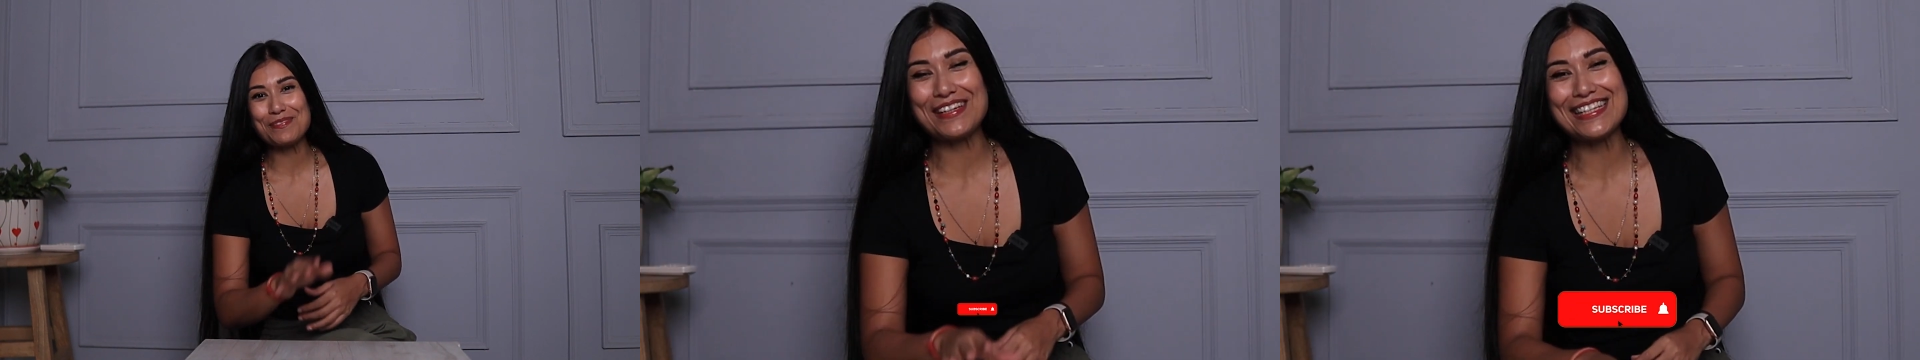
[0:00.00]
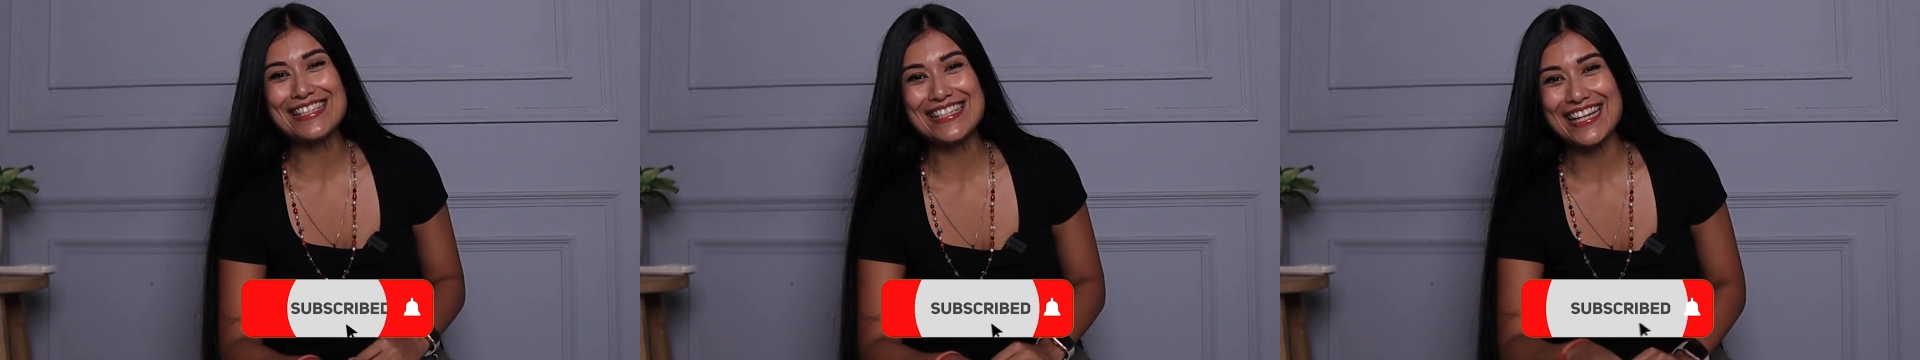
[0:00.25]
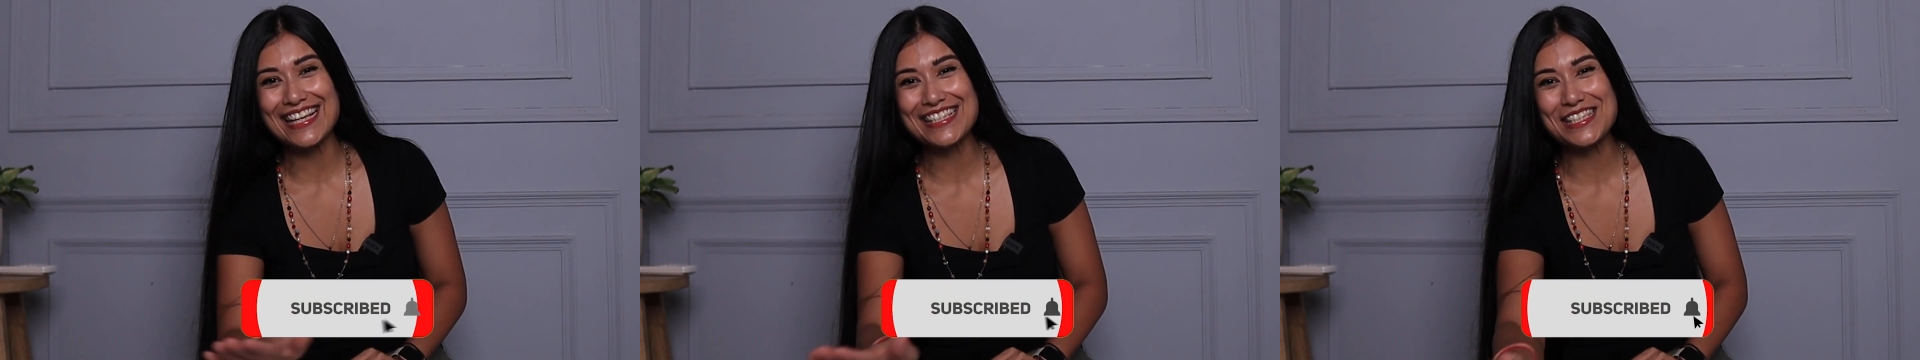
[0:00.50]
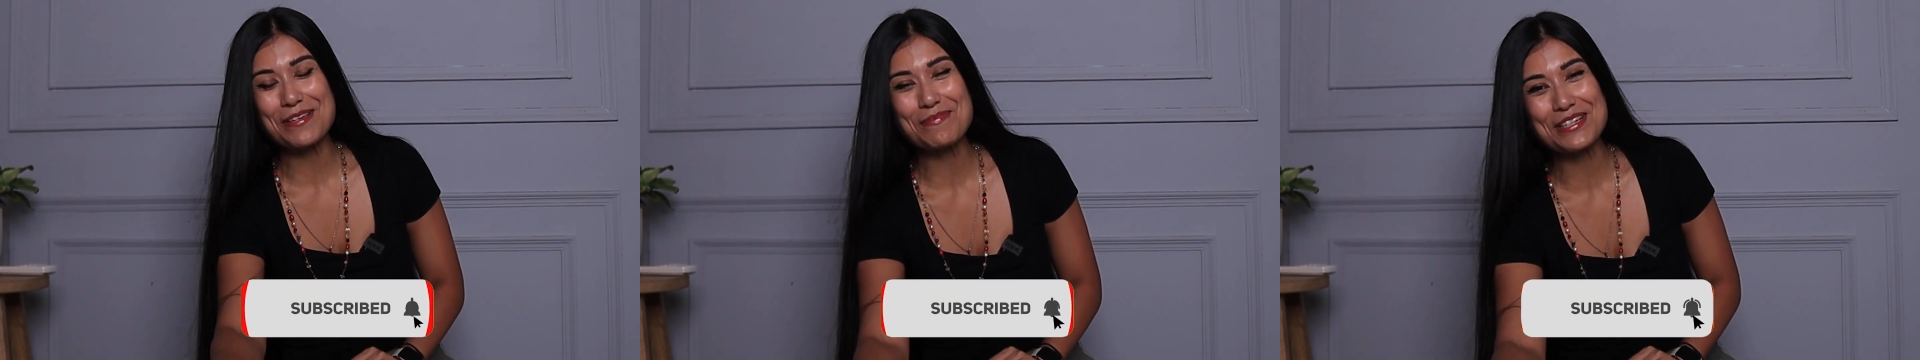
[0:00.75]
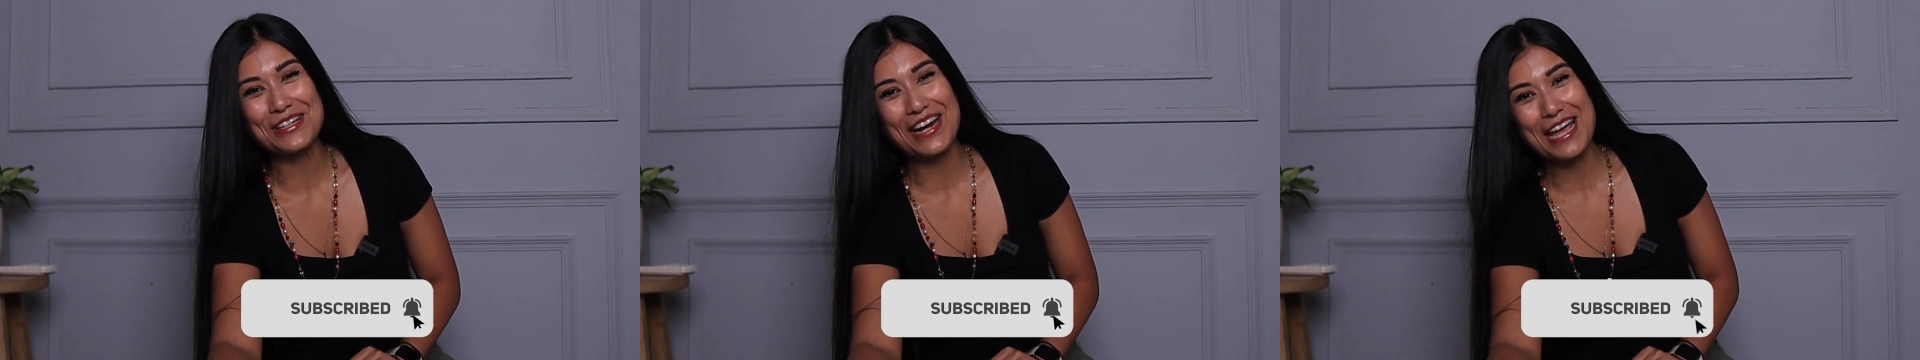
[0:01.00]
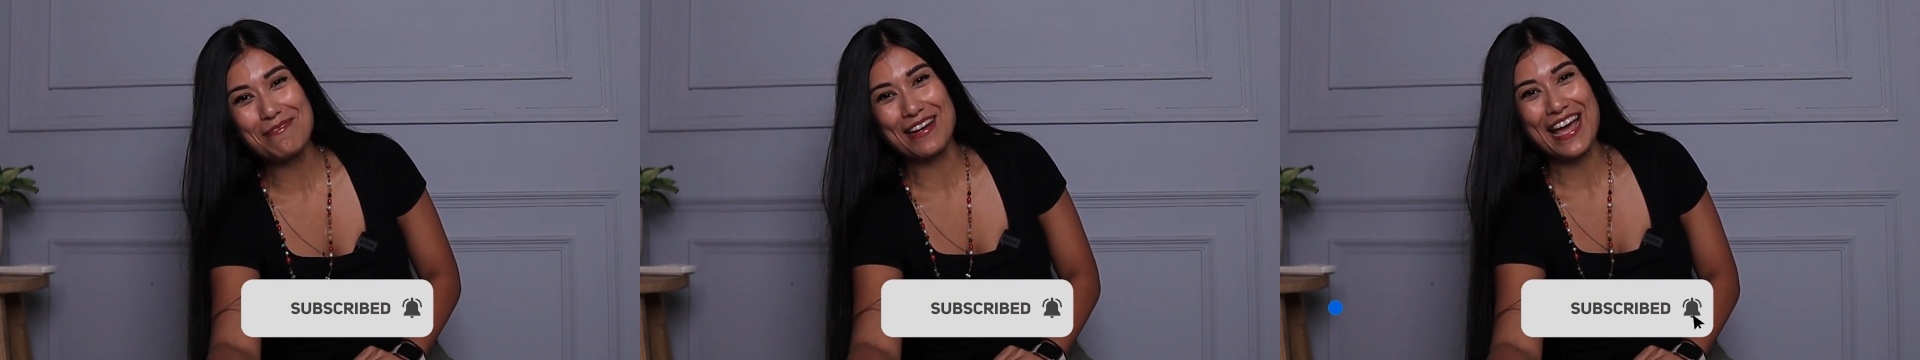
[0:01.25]
Please stay
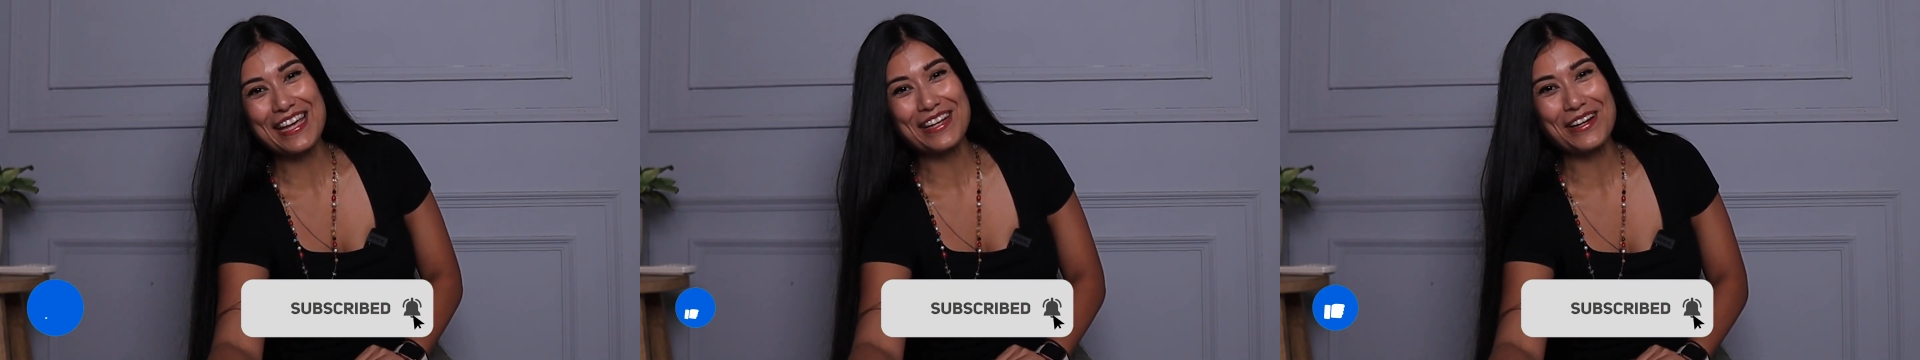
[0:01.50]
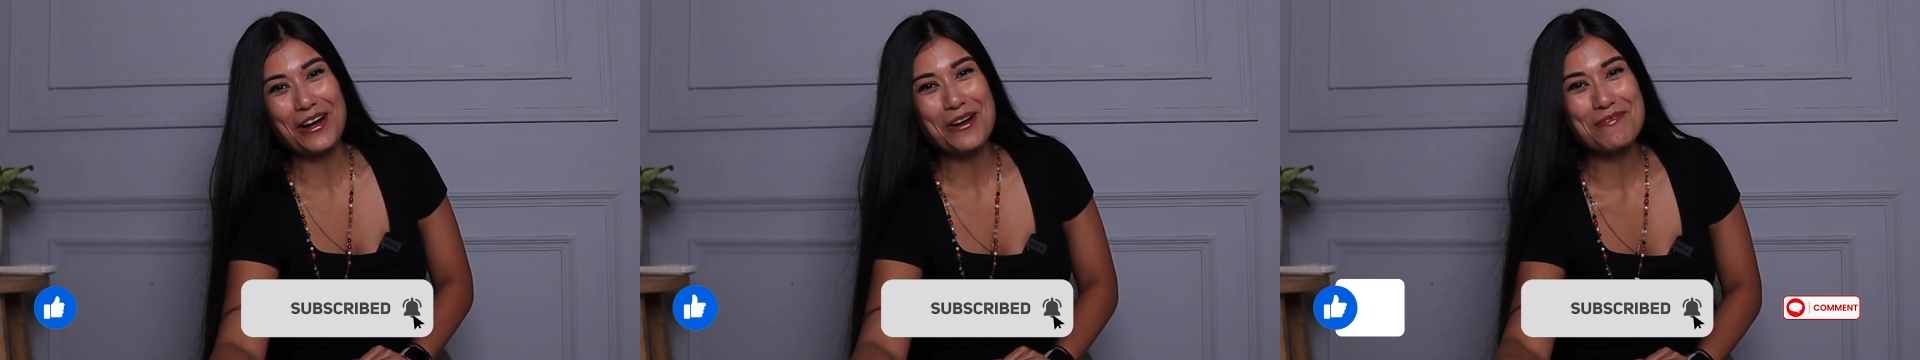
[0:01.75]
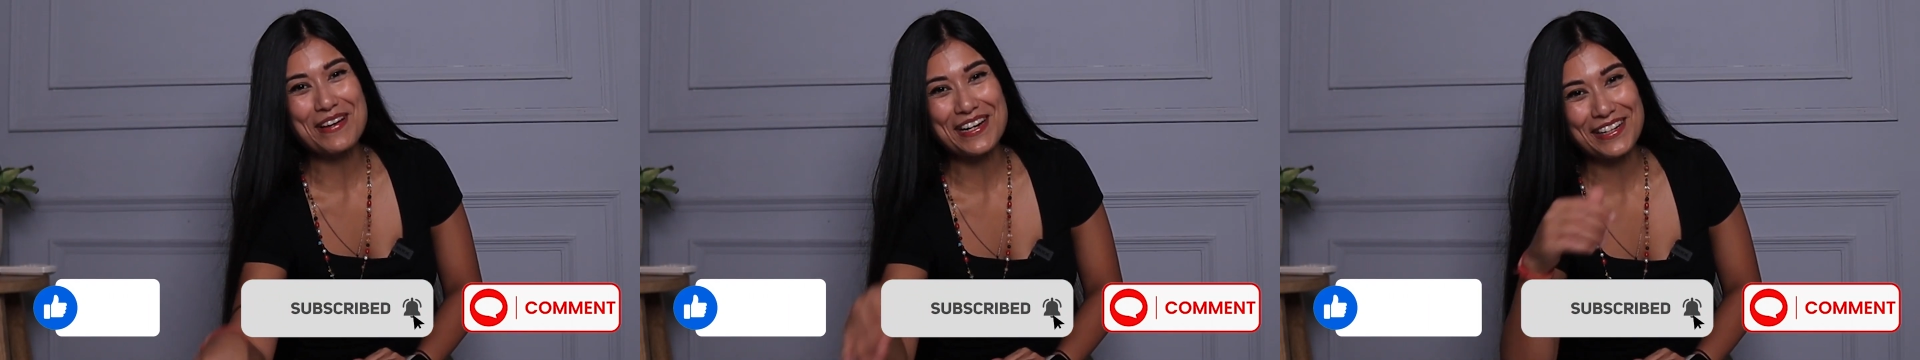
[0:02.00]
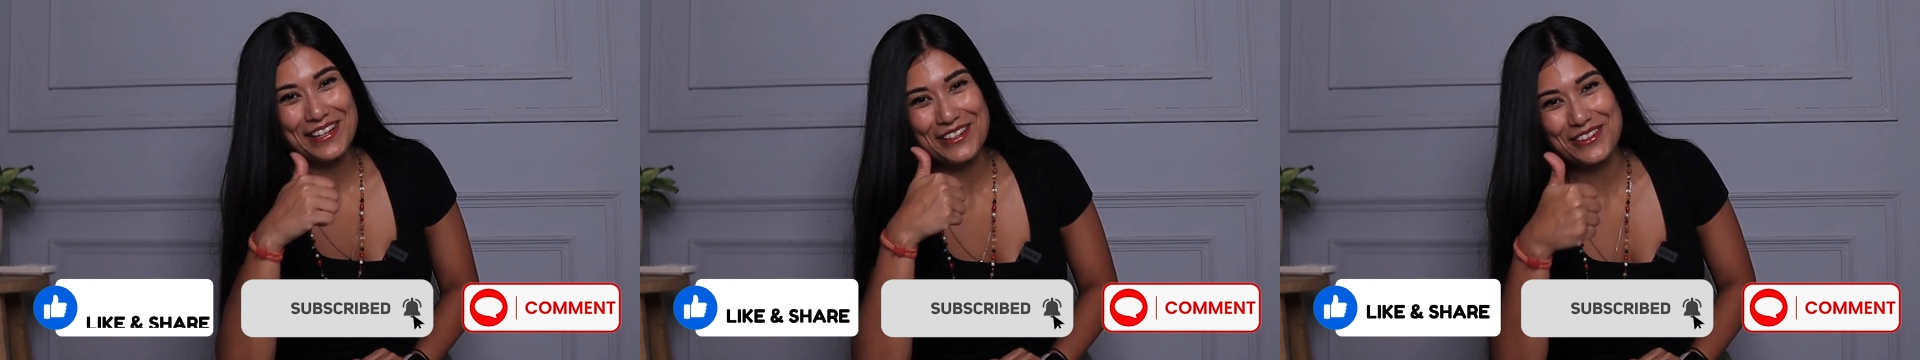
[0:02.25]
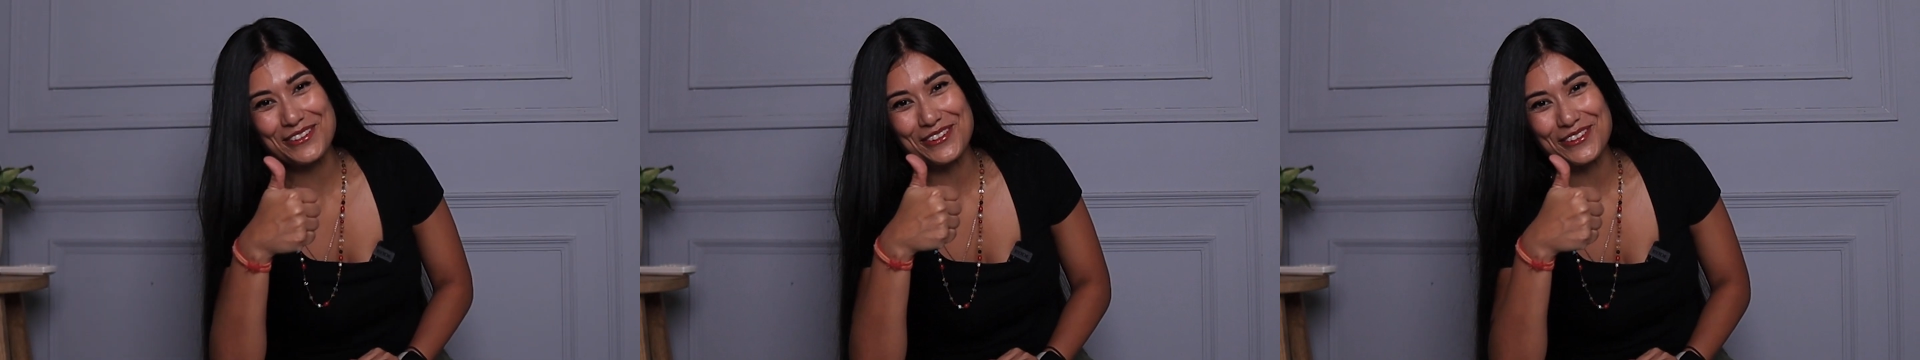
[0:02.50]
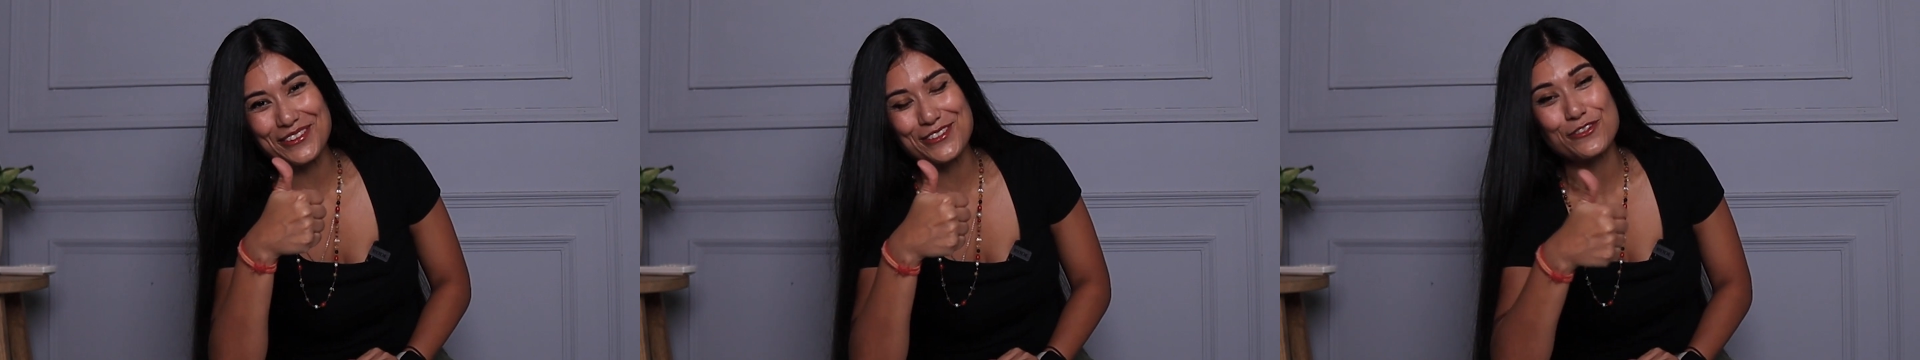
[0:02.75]
subscribed, like, comment, you
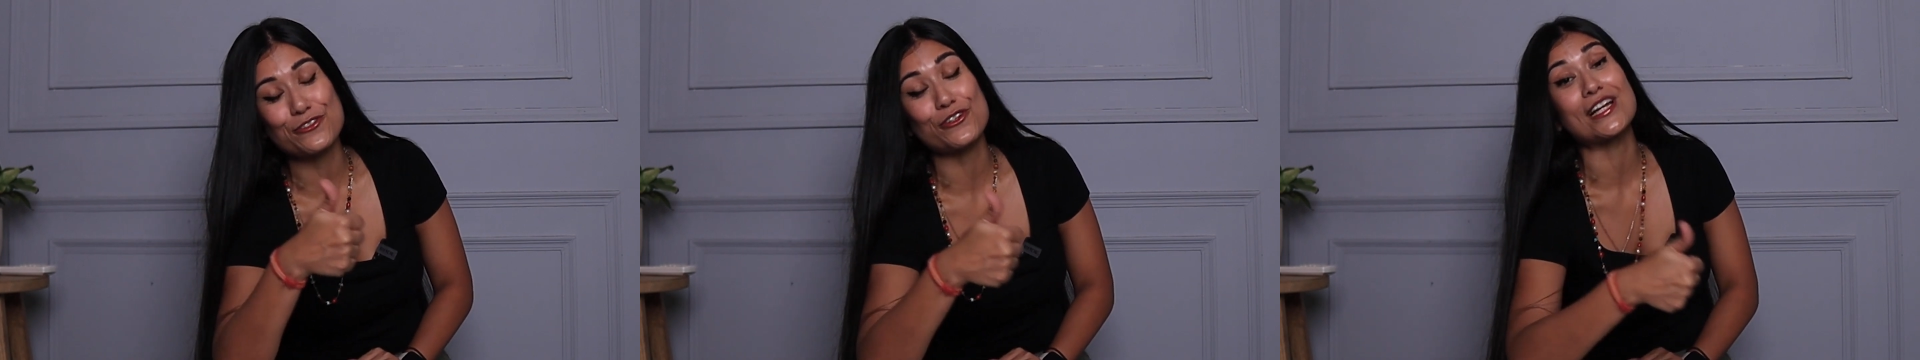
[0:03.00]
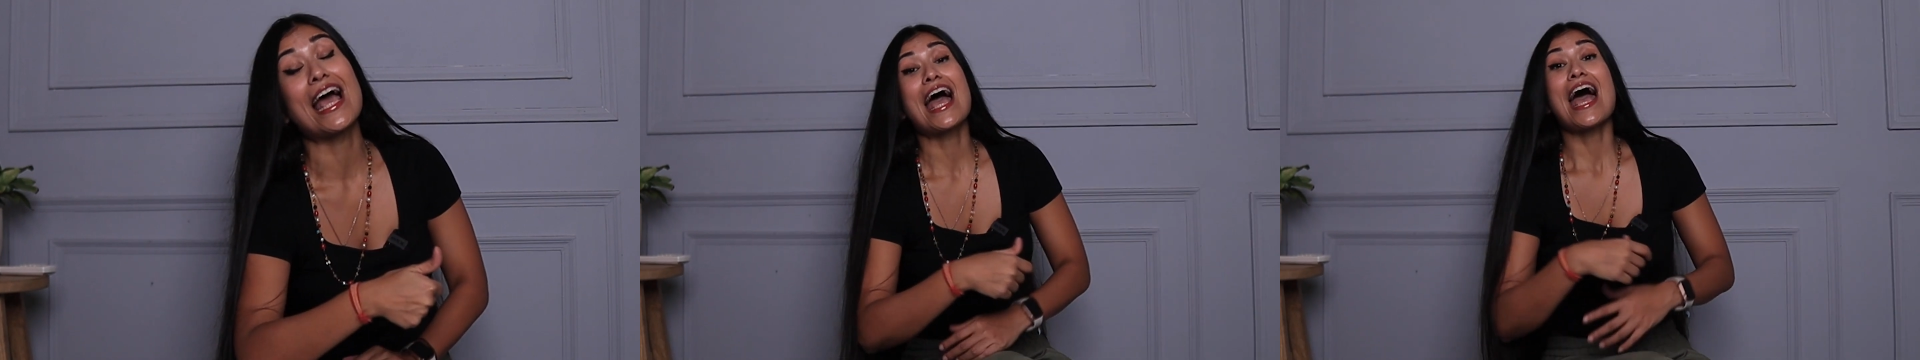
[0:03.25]
know the drill.